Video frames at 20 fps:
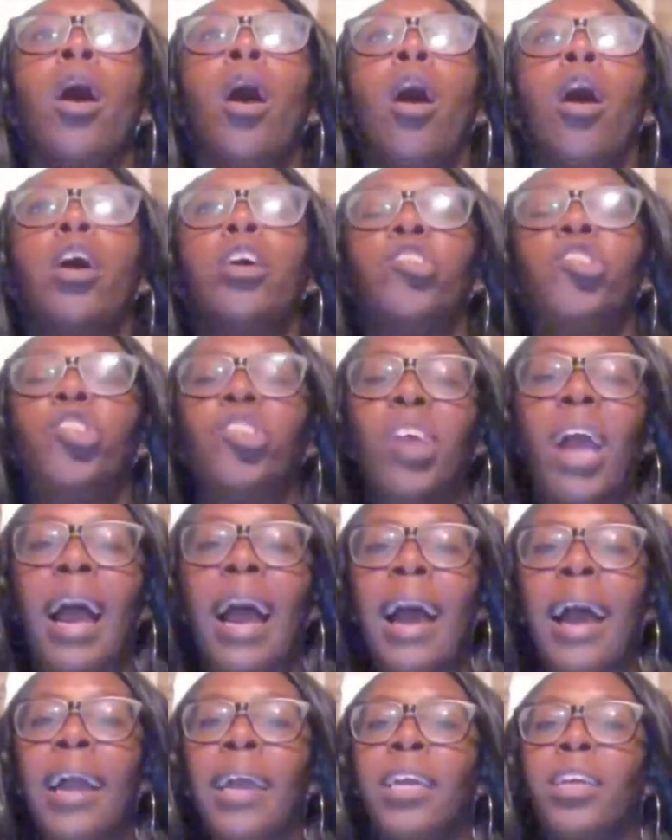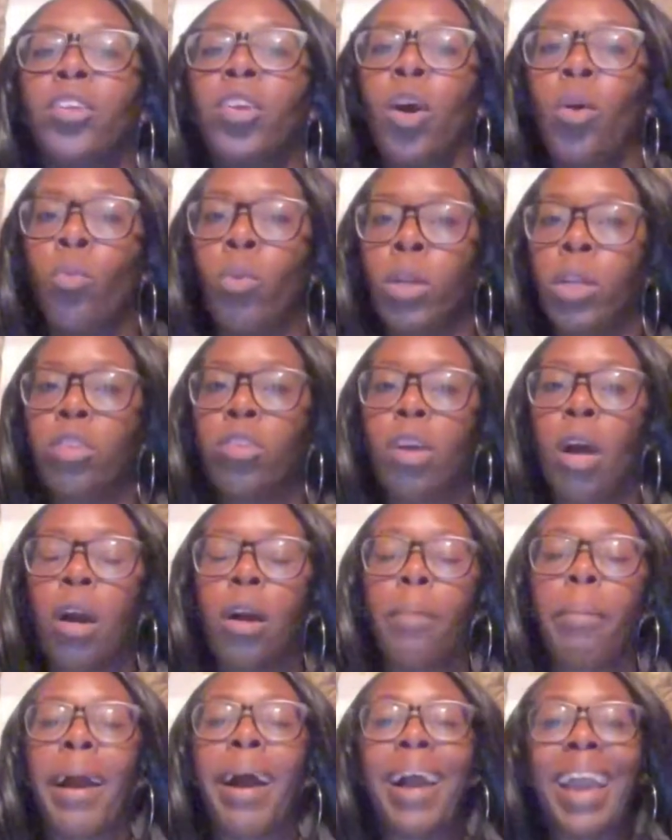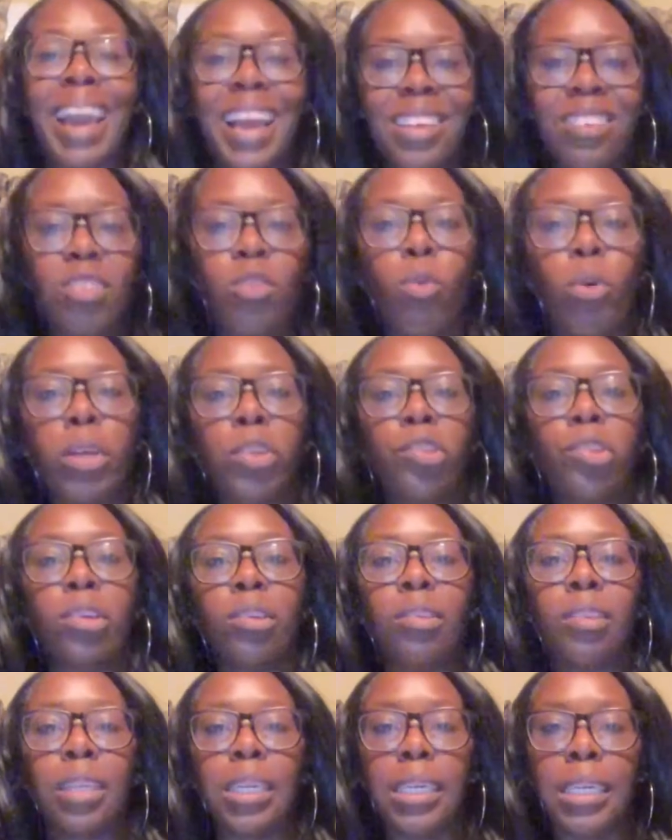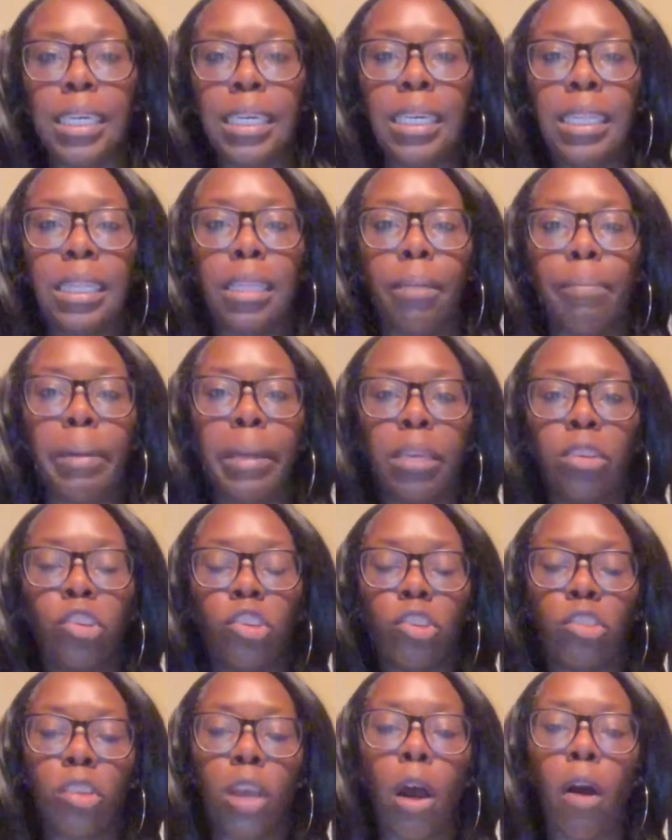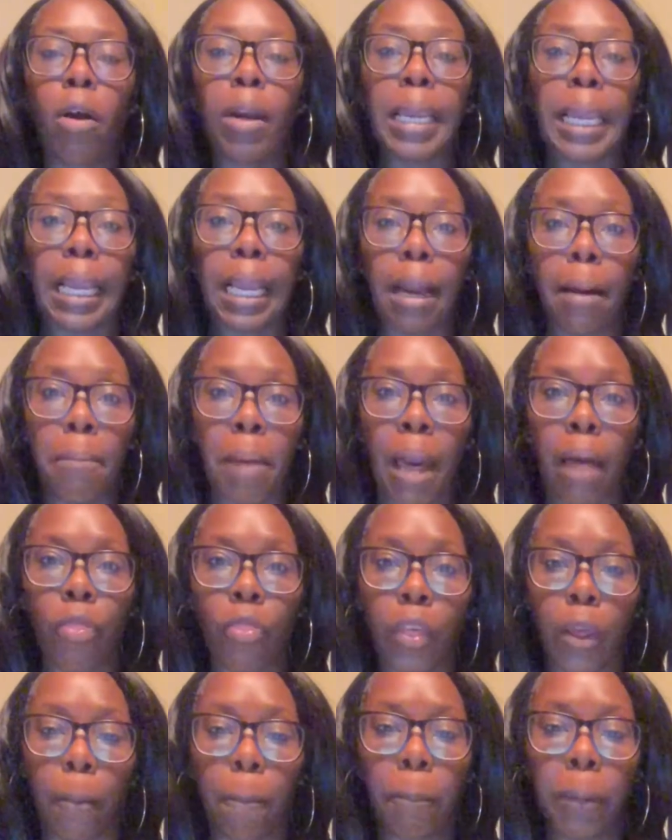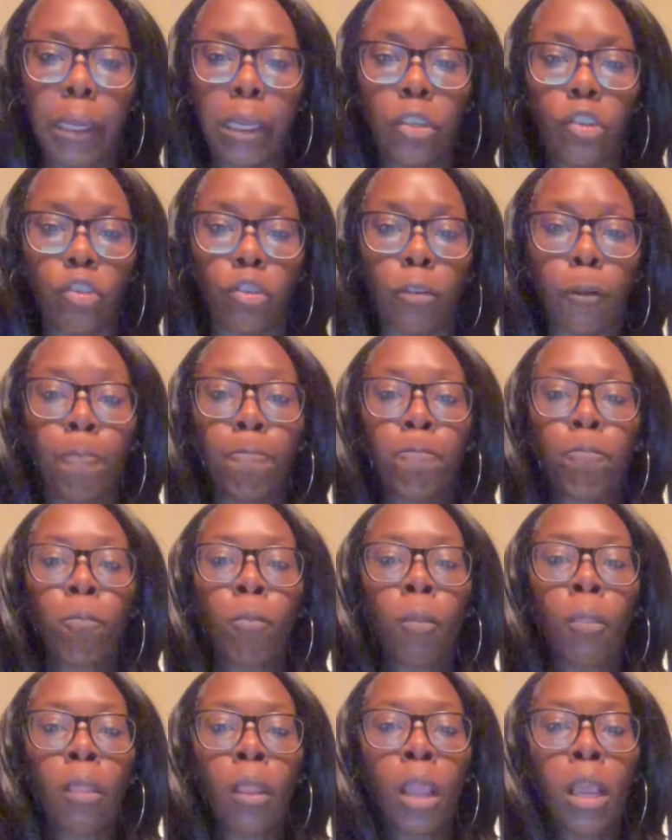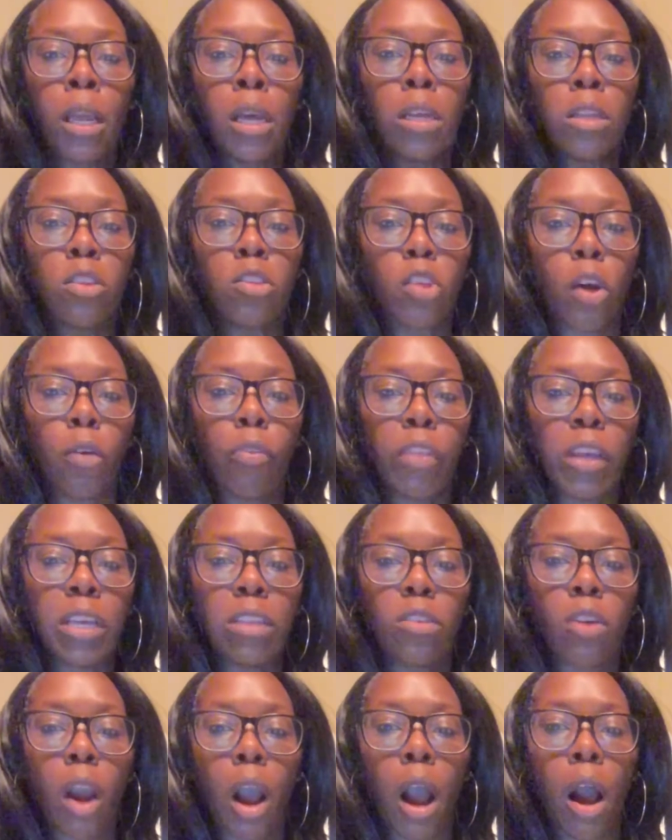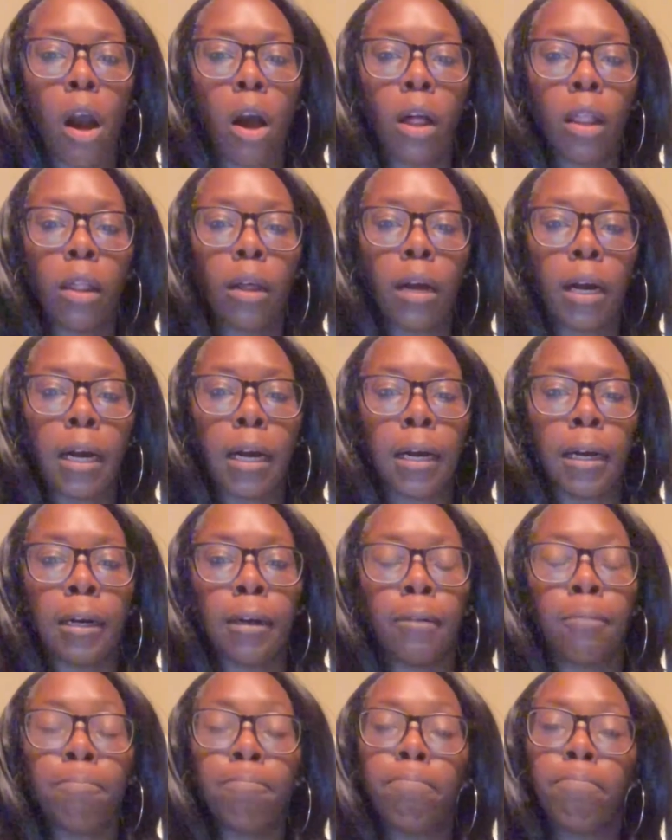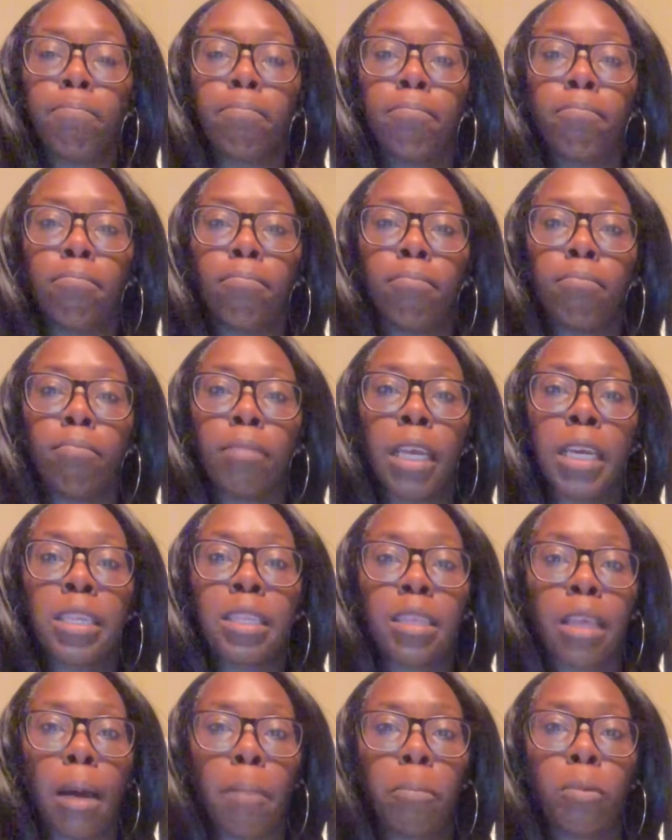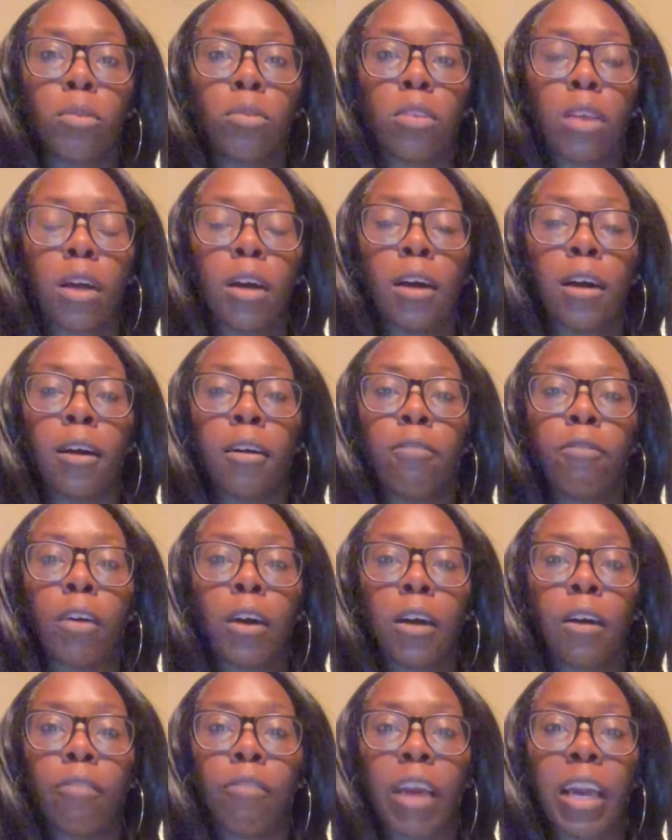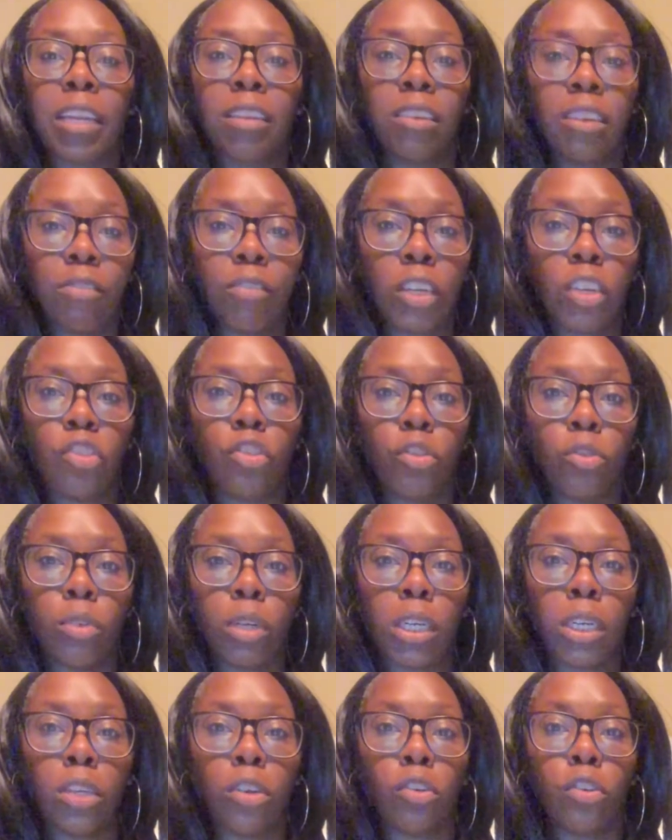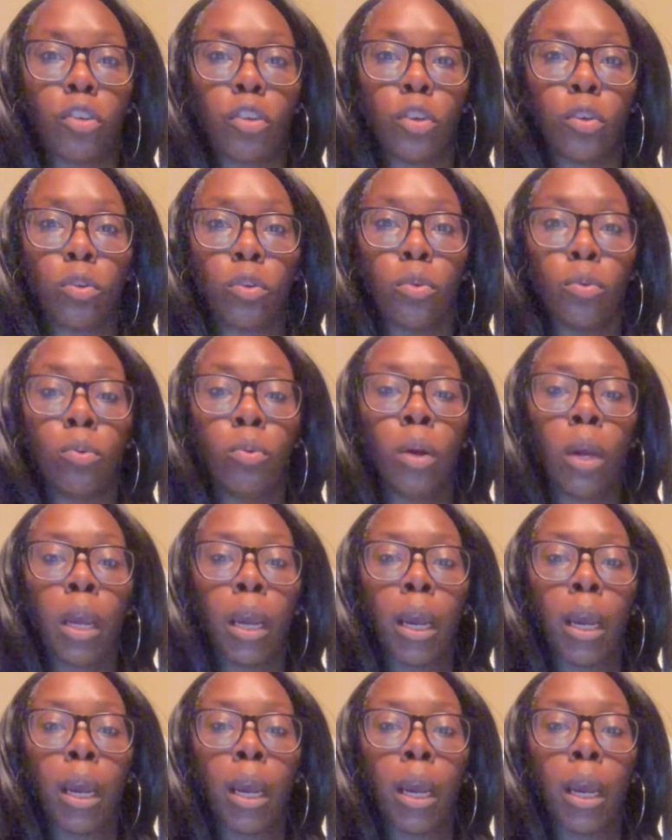are shy and don't want to talk about, ask questions and lead them into talking about their picture. So these are all examples of activities you can do